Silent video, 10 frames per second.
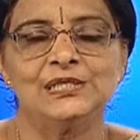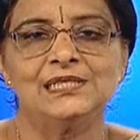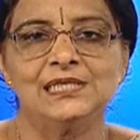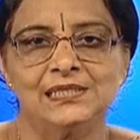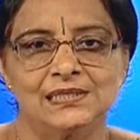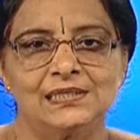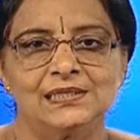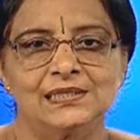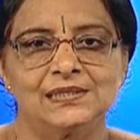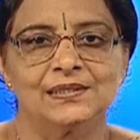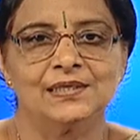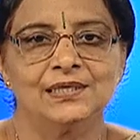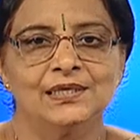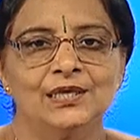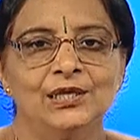seasons.
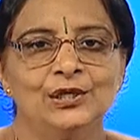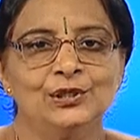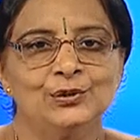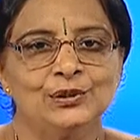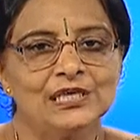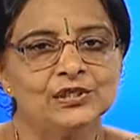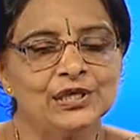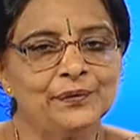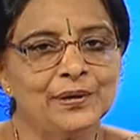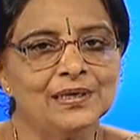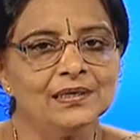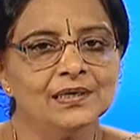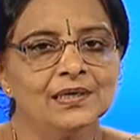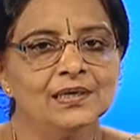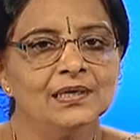So, dear children,
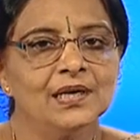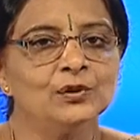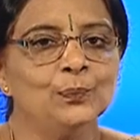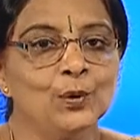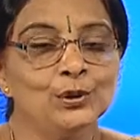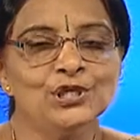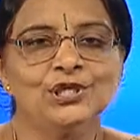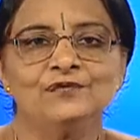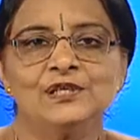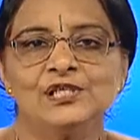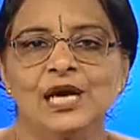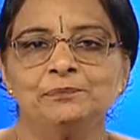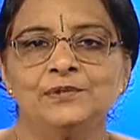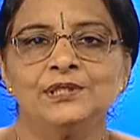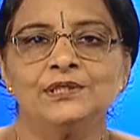now the portion of the
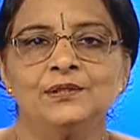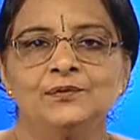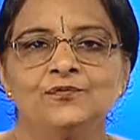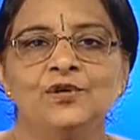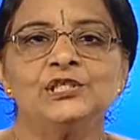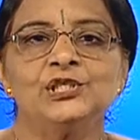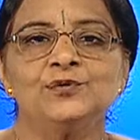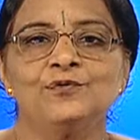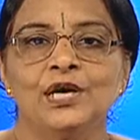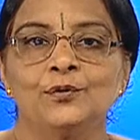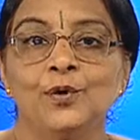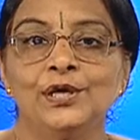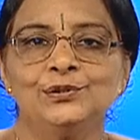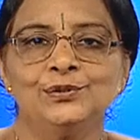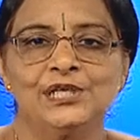chapter which we are
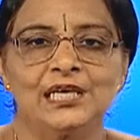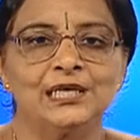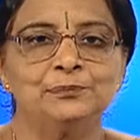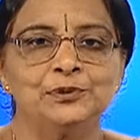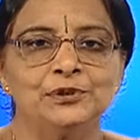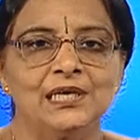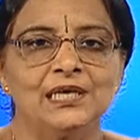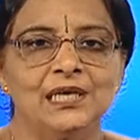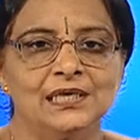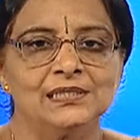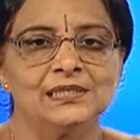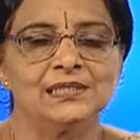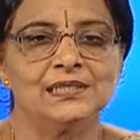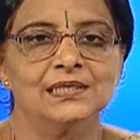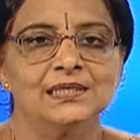going to take up today is
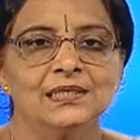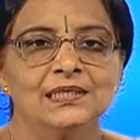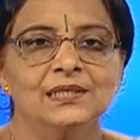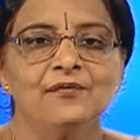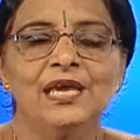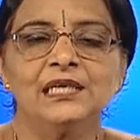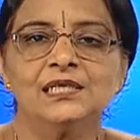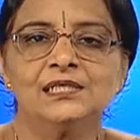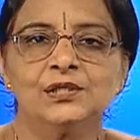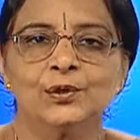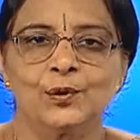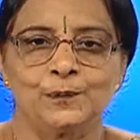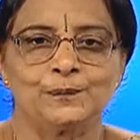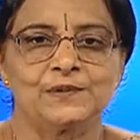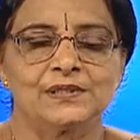the various
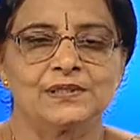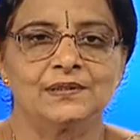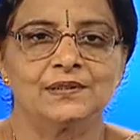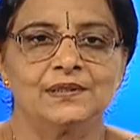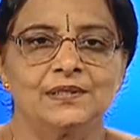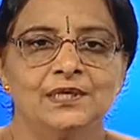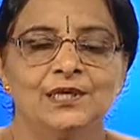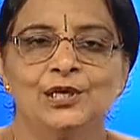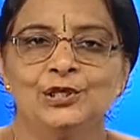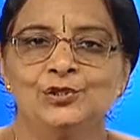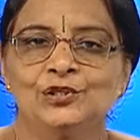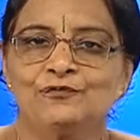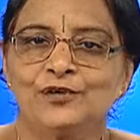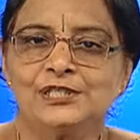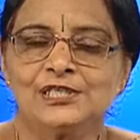crops. So, the
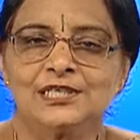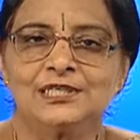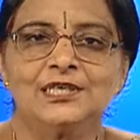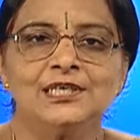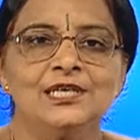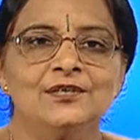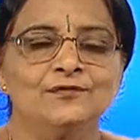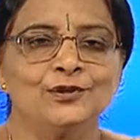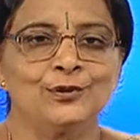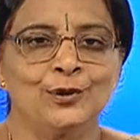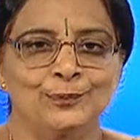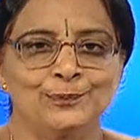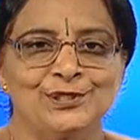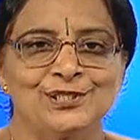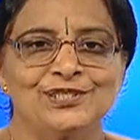first category of the
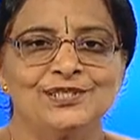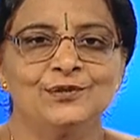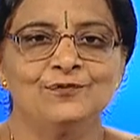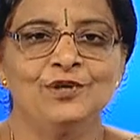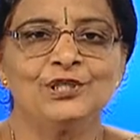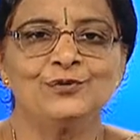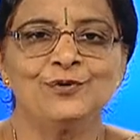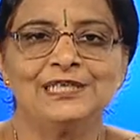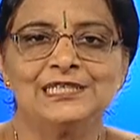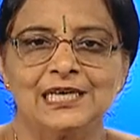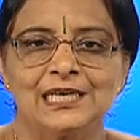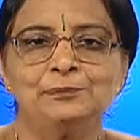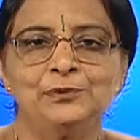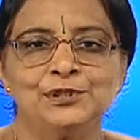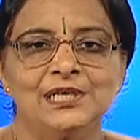crops which we will take
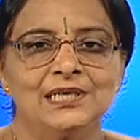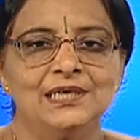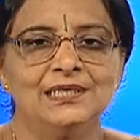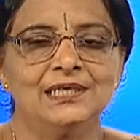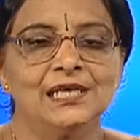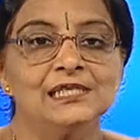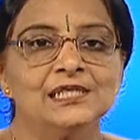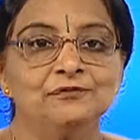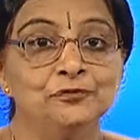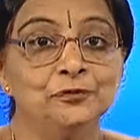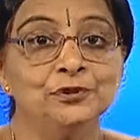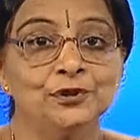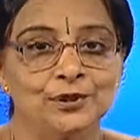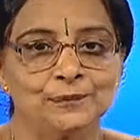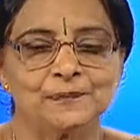up today is the food
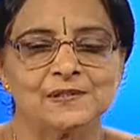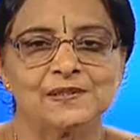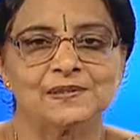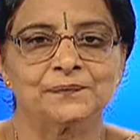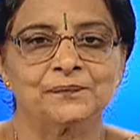crops.